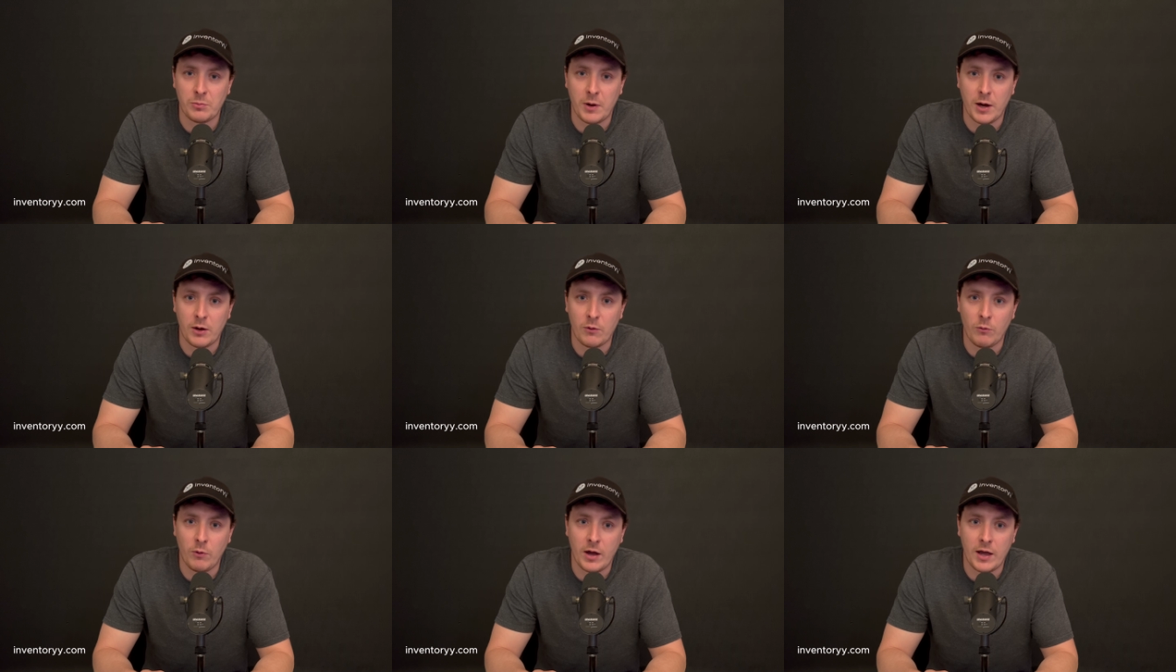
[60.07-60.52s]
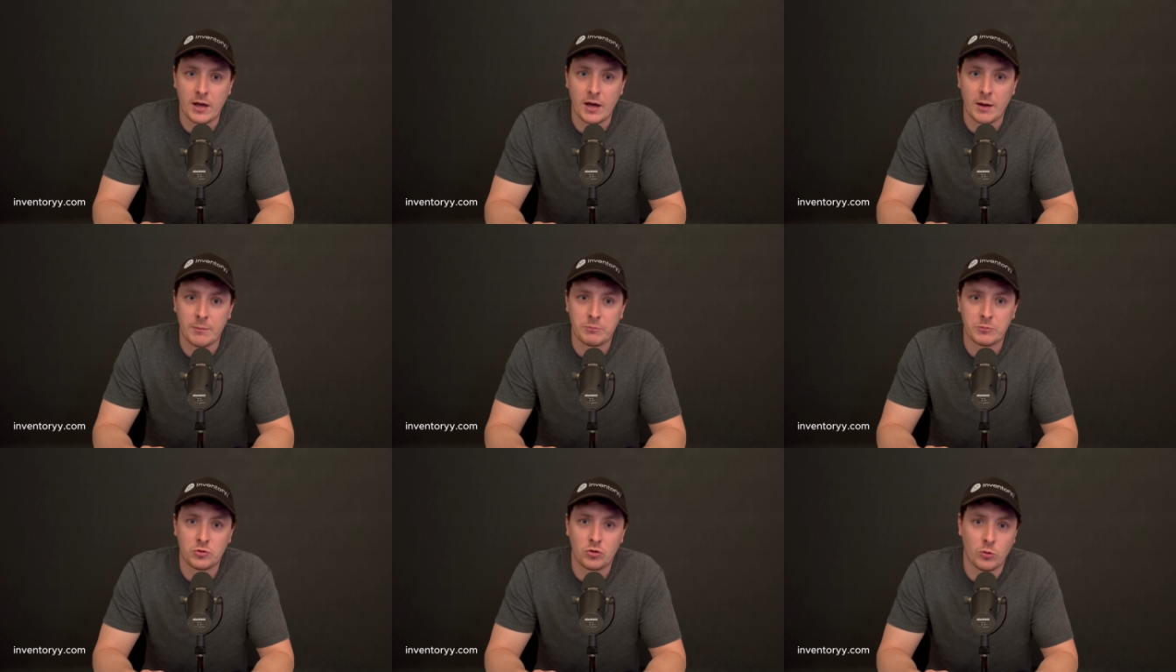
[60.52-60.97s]
my way
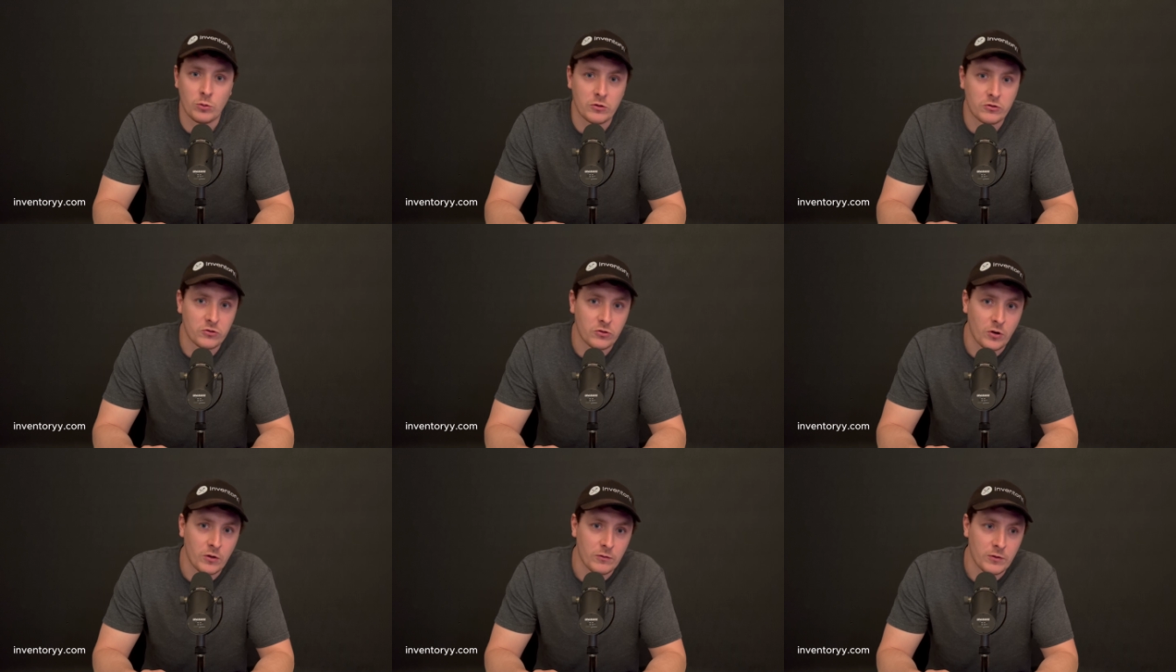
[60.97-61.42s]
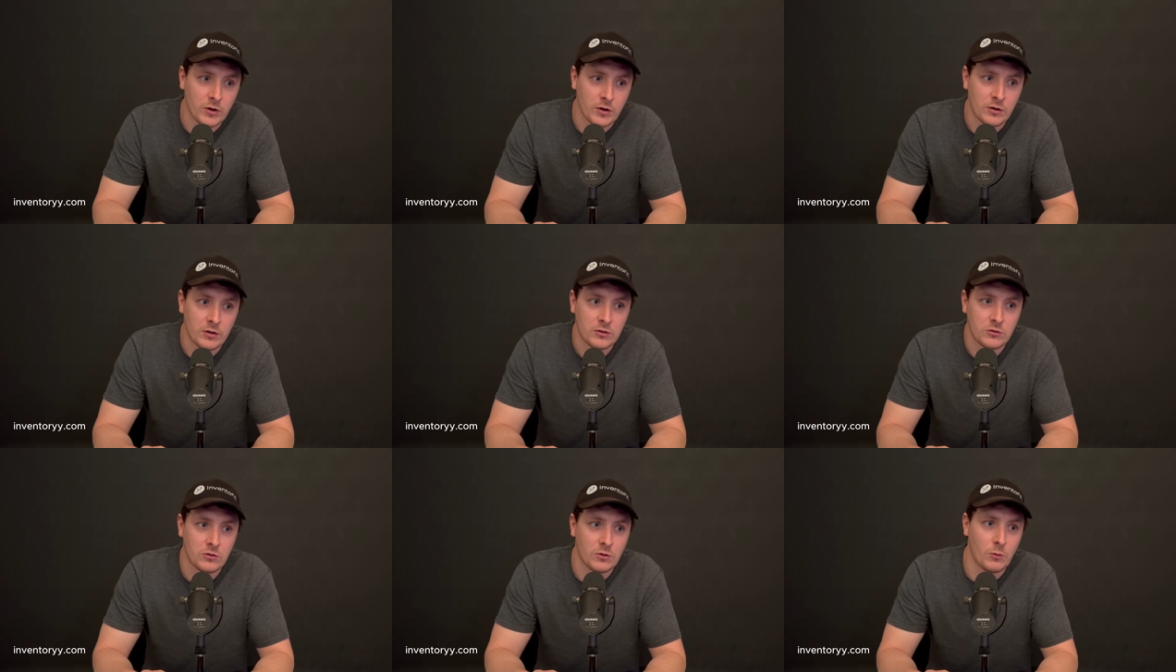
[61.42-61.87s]
up to a
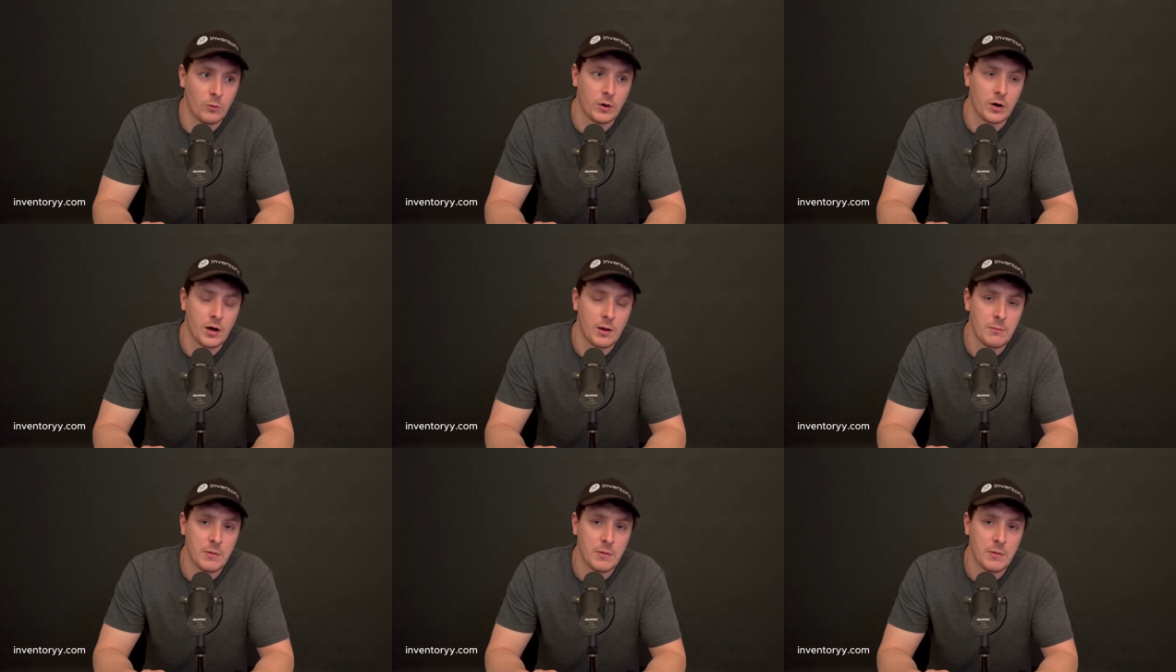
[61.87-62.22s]
server to where I